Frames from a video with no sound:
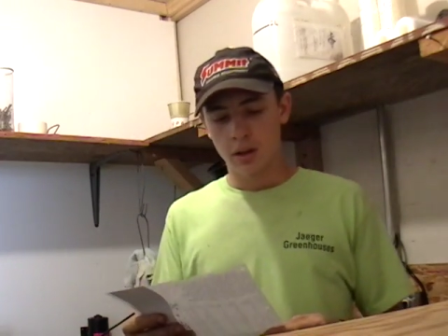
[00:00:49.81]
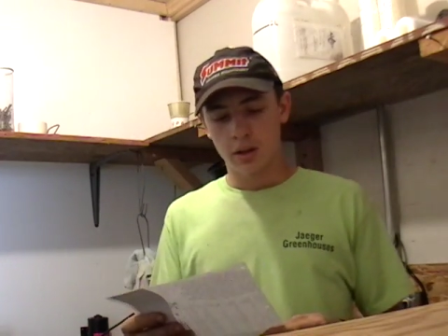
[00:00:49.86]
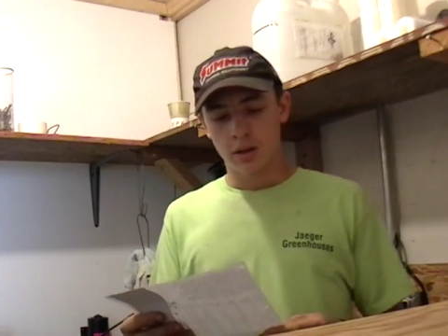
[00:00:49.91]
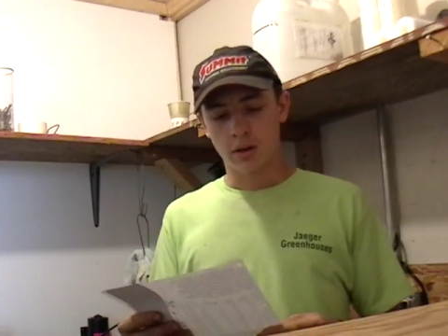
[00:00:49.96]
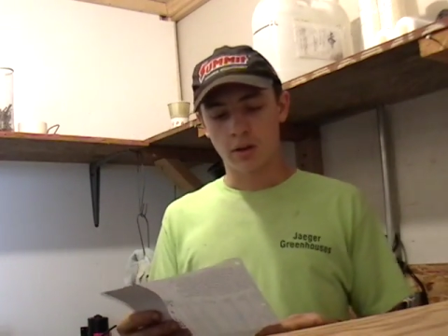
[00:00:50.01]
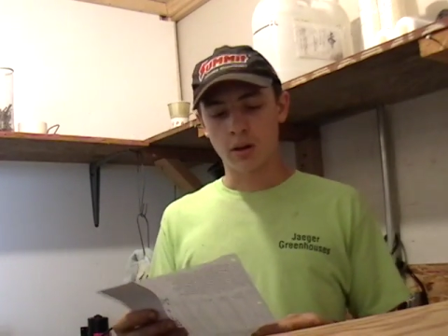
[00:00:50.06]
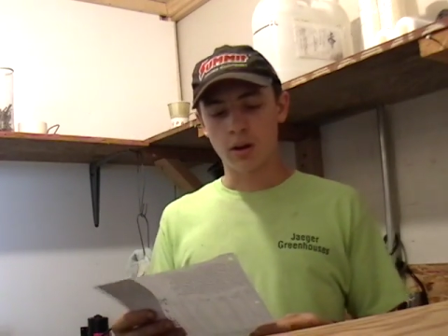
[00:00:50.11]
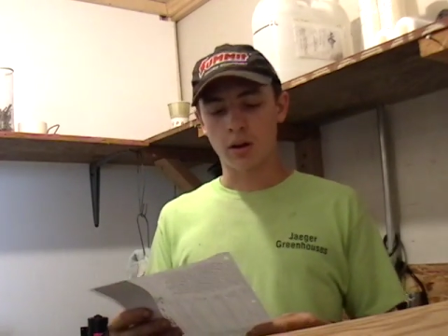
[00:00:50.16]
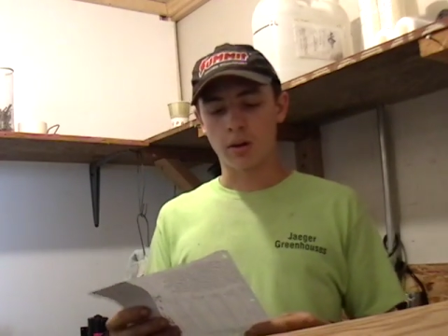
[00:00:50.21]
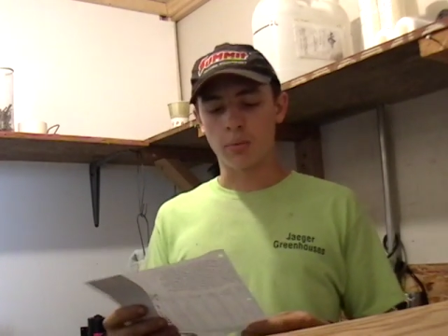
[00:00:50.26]

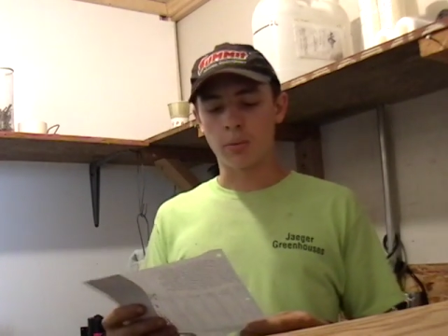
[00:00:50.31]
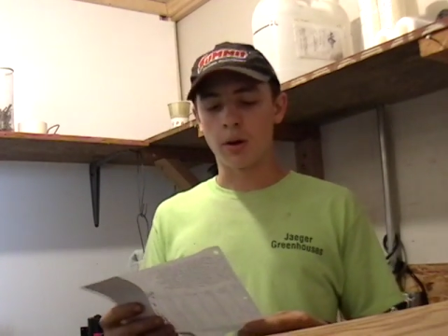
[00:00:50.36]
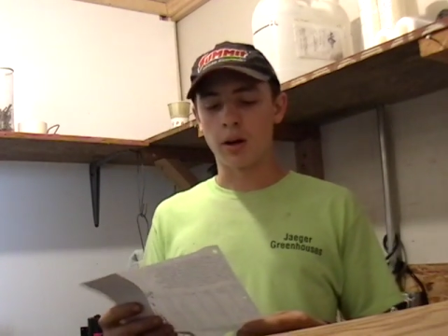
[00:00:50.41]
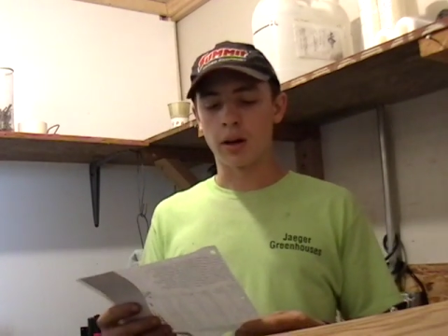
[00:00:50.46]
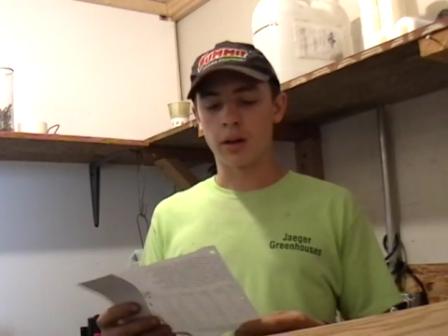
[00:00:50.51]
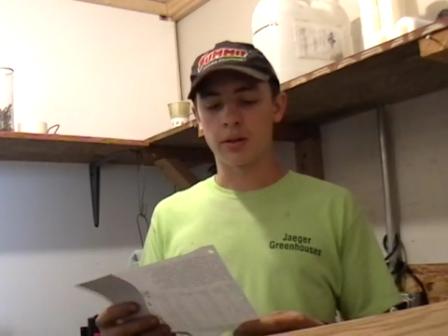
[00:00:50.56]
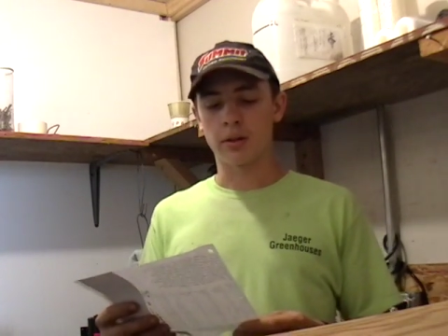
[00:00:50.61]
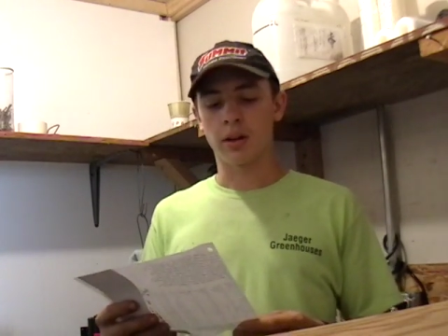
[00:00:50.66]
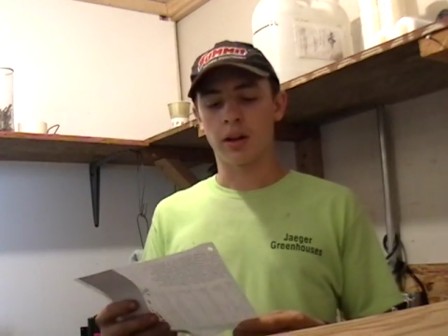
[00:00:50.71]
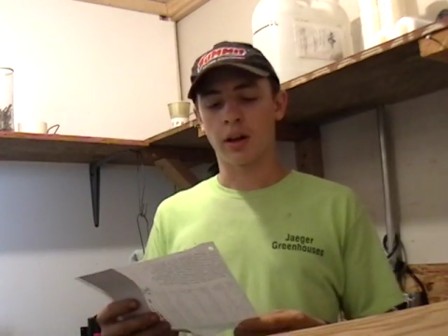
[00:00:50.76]
you're going to
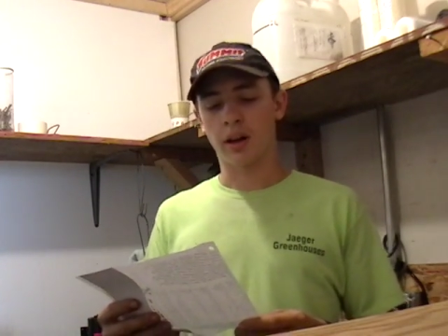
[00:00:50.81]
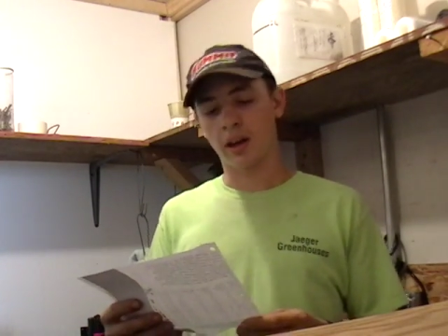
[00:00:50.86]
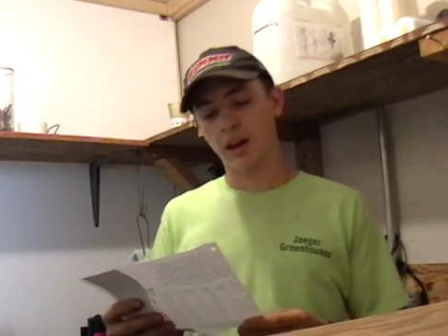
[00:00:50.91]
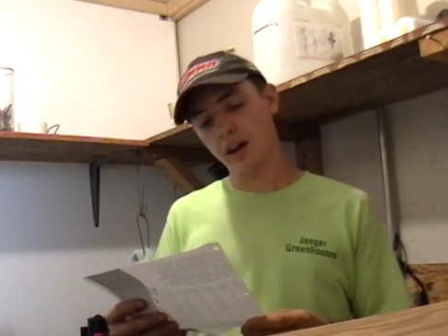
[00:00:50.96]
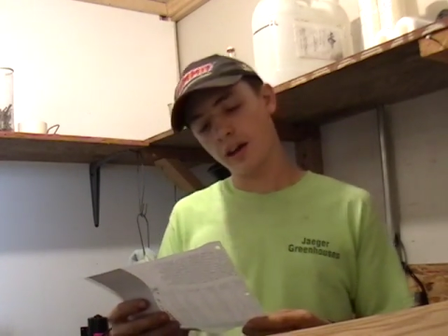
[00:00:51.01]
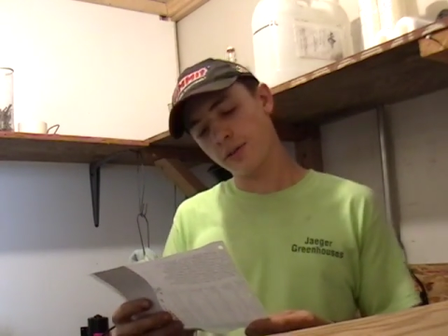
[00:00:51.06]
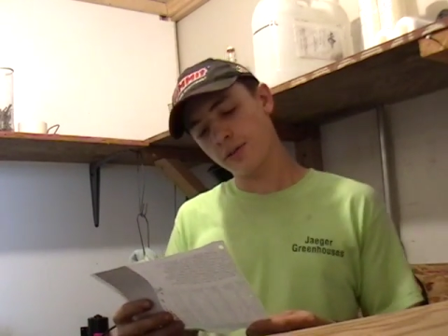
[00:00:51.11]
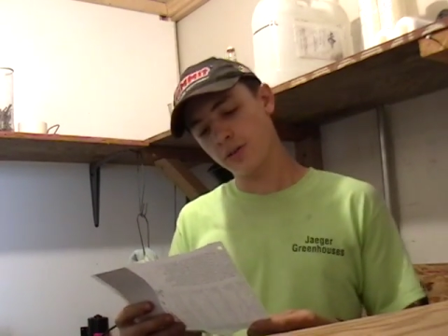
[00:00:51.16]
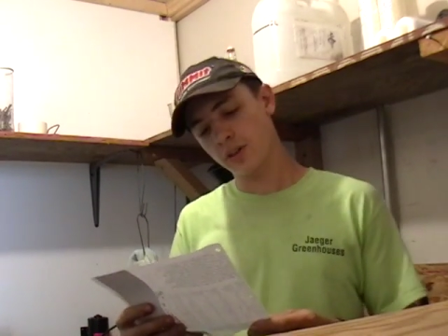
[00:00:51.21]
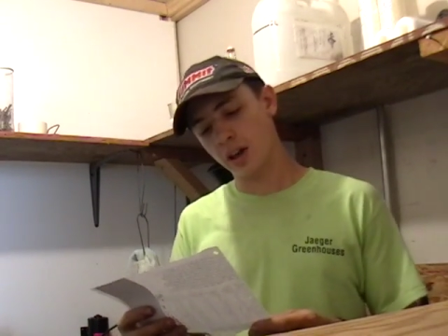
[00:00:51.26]
want a
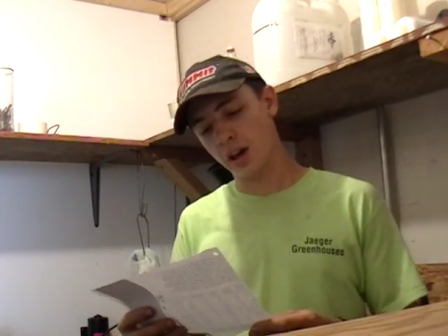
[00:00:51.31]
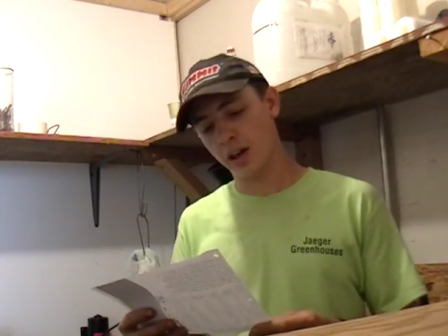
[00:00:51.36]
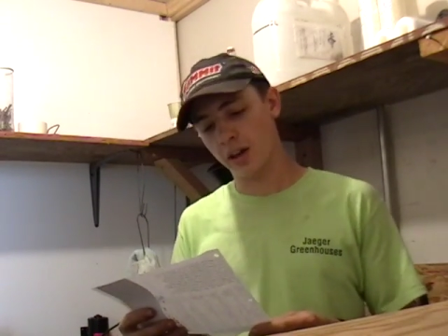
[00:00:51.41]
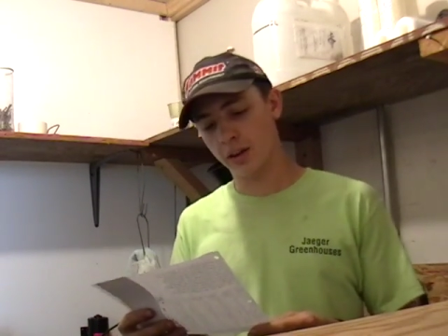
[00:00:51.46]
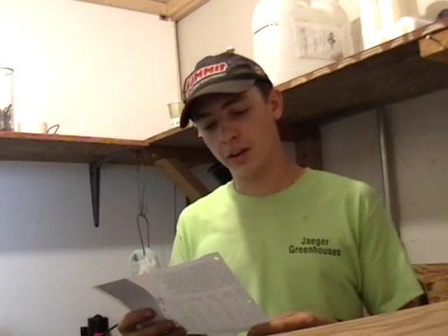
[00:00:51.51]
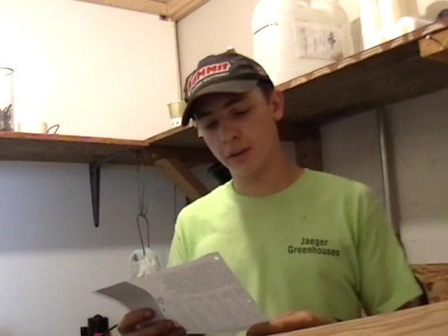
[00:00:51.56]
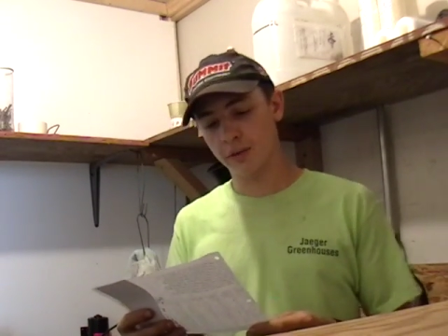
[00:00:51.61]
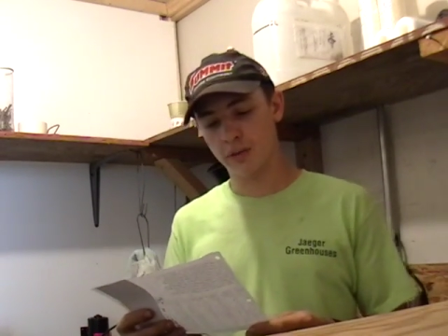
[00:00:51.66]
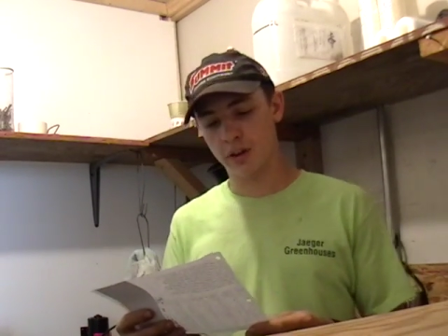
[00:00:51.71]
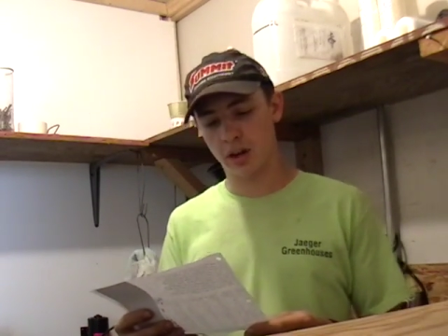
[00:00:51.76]
half
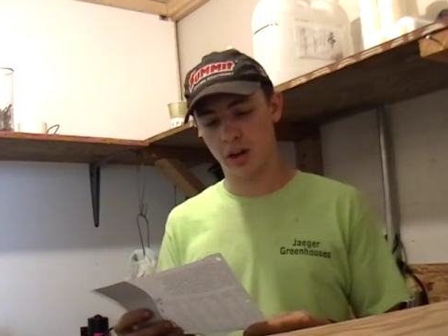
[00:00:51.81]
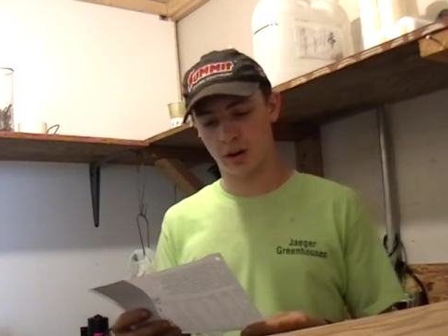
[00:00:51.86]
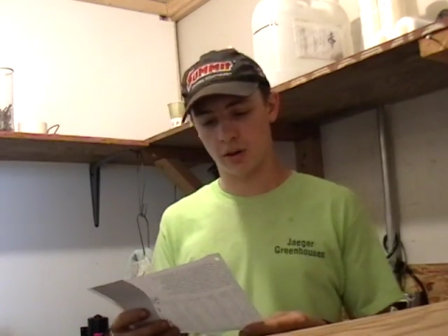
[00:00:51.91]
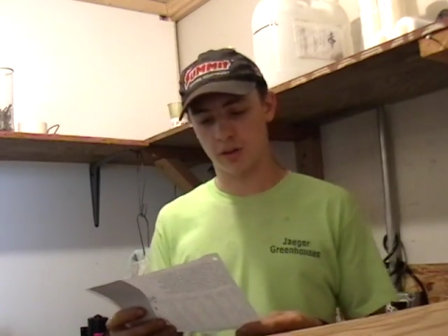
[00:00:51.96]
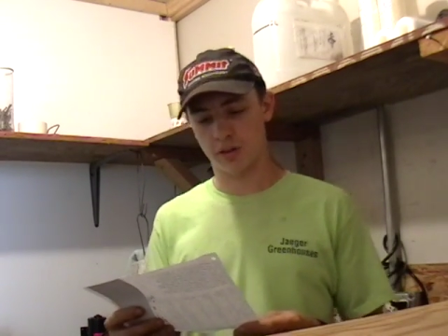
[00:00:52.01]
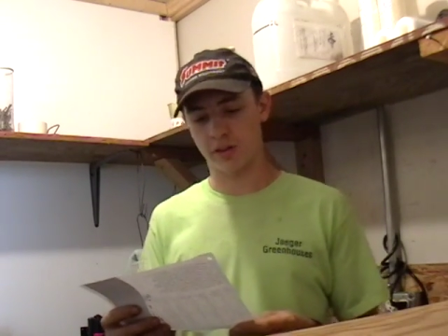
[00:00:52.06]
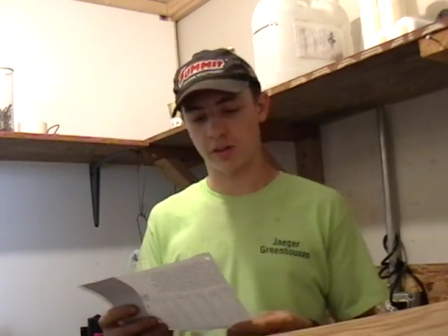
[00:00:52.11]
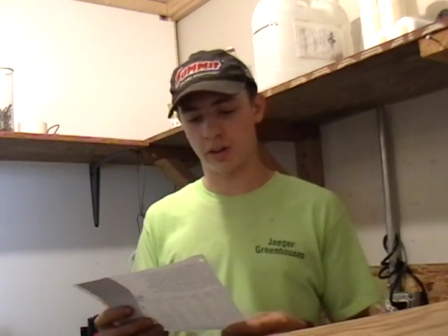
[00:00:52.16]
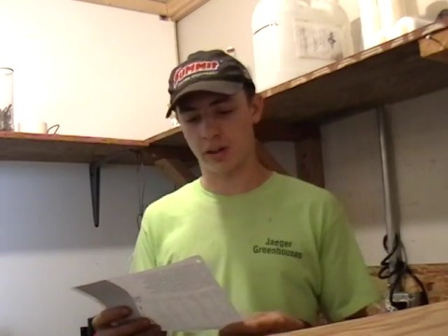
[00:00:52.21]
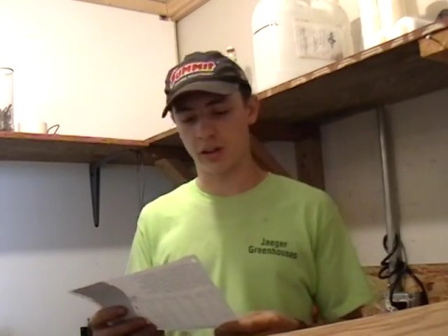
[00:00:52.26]
gallon of
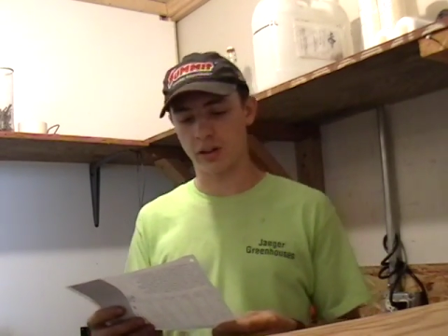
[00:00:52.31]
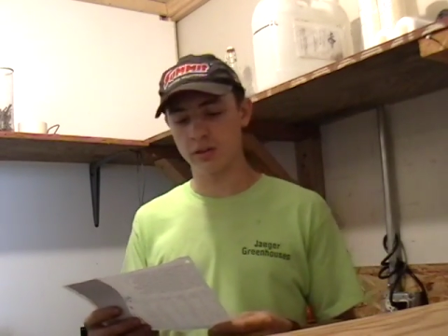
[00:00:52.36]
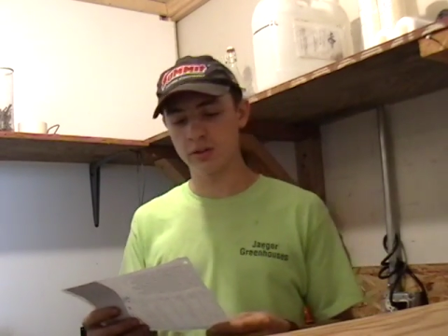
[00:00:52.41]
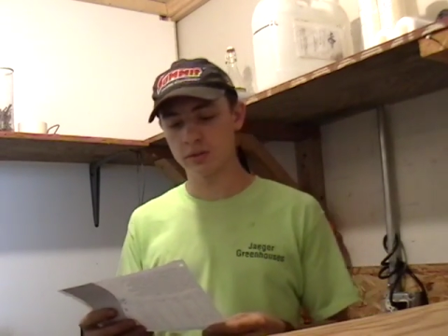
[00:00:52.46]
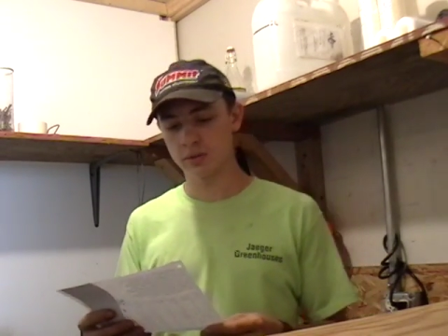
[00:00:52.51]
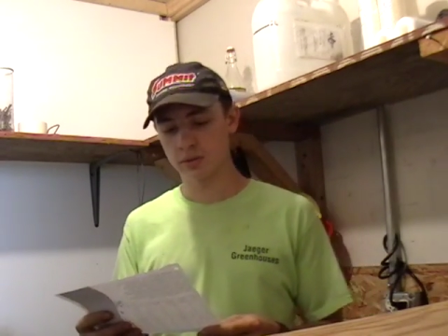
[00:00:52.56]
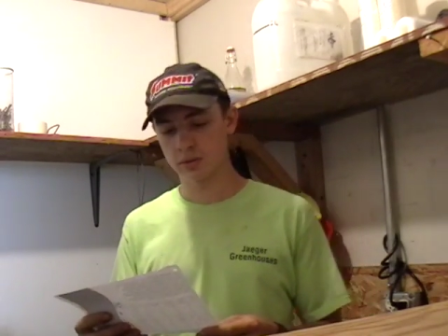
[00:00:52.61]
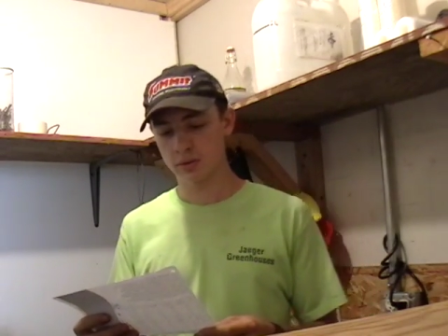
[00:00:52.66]
kerosene,